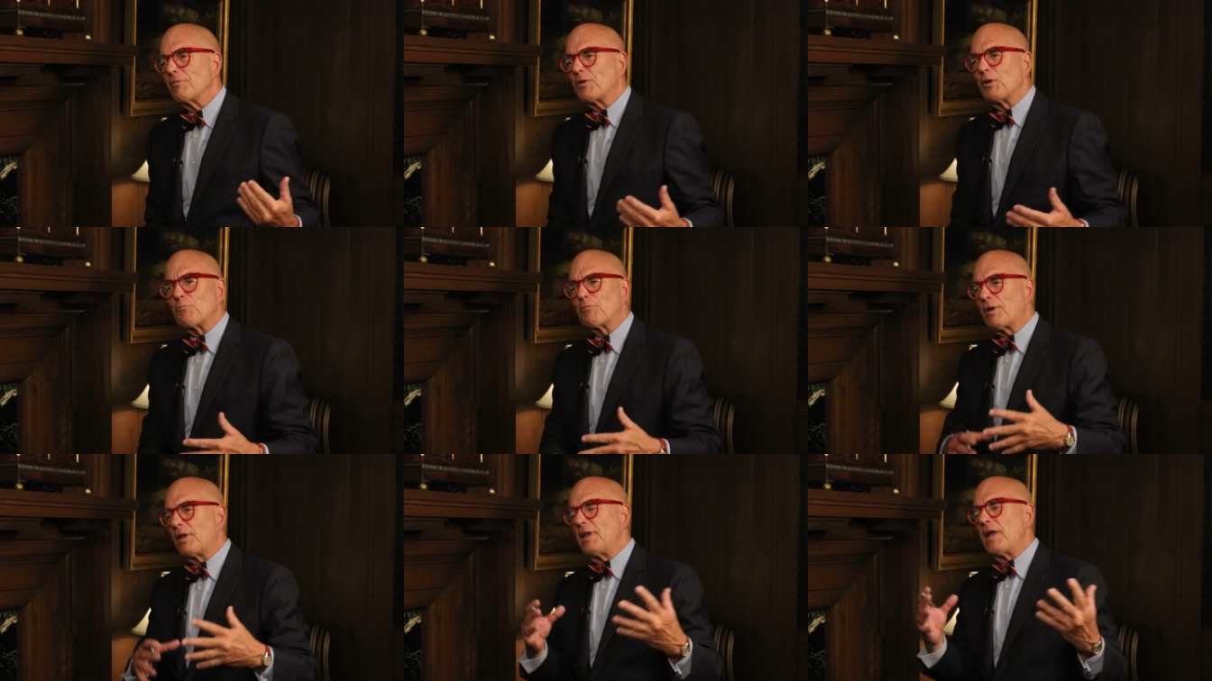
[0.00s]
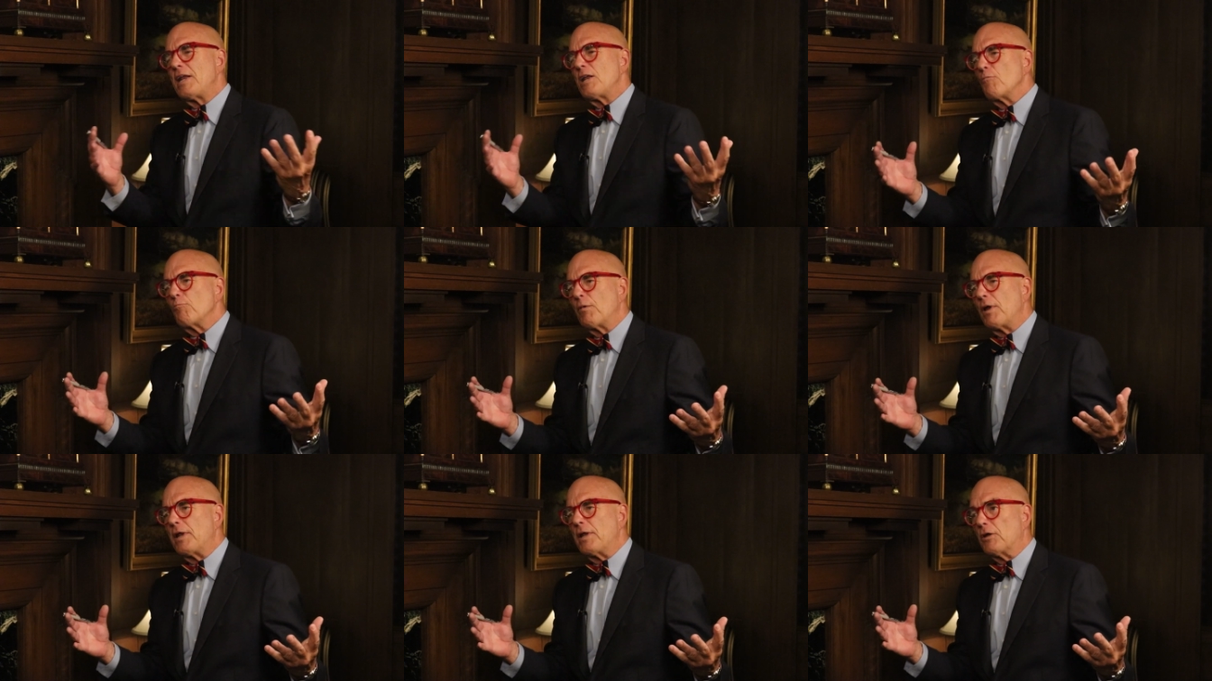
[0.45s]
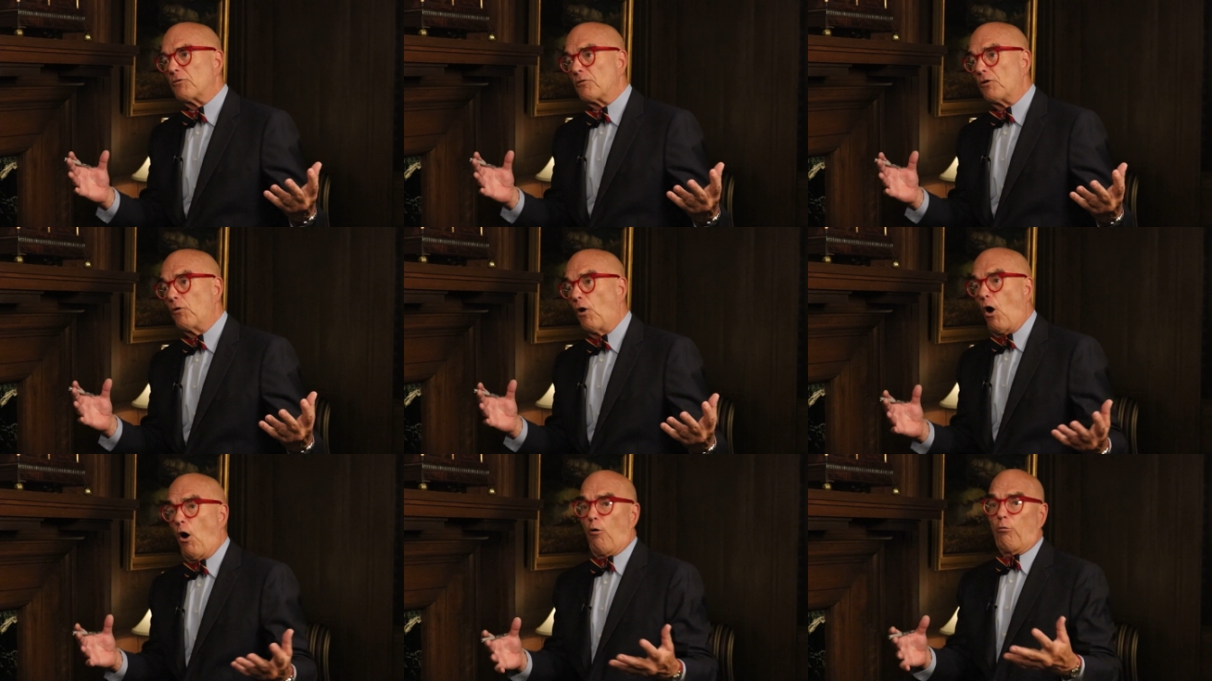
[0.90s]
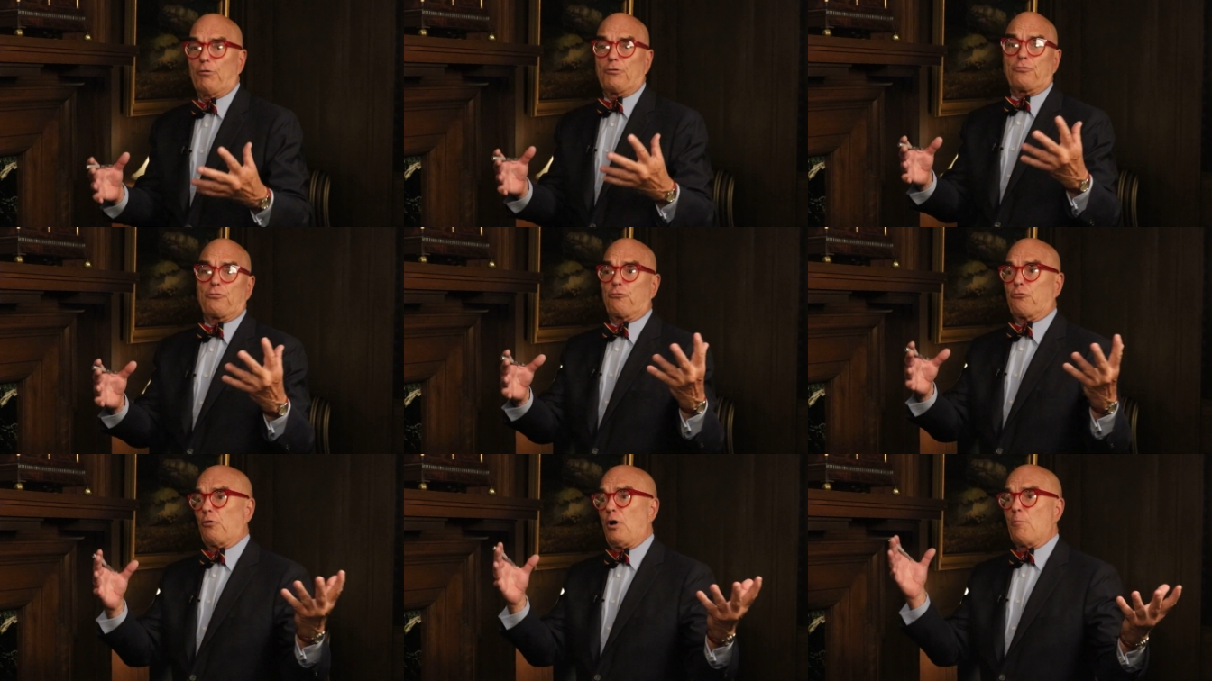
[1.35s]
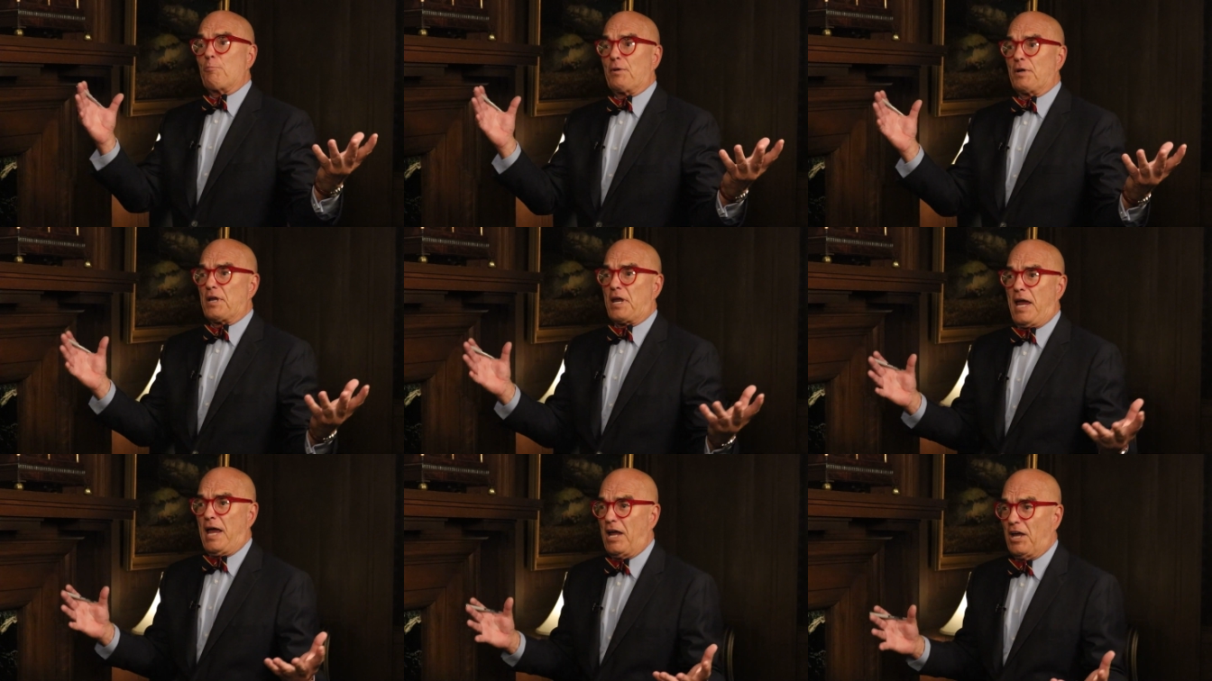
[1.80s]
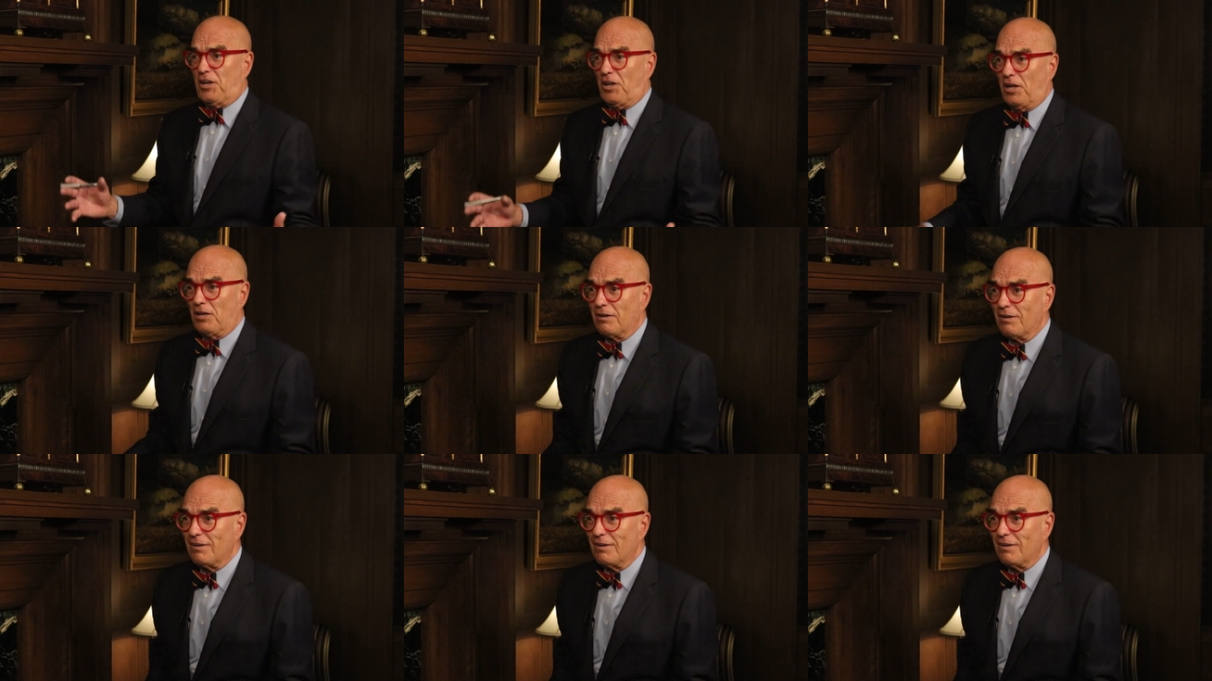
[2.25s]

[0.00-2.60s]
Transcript: The Canadian media says, oh, it's Trump in Canada.